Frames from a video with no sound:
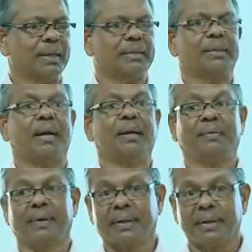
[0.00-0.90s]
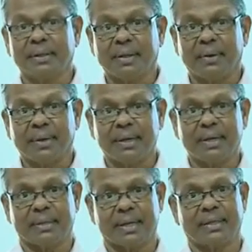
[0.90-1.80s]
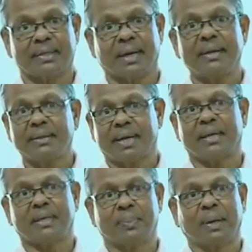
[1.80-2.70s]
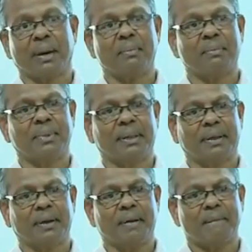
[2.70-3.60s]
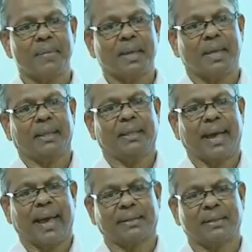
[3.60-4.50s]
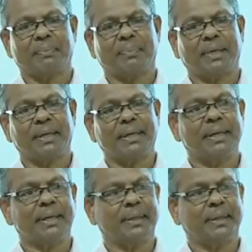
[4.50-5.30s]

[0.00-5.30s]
scientific discoveries, and the science has become the accepted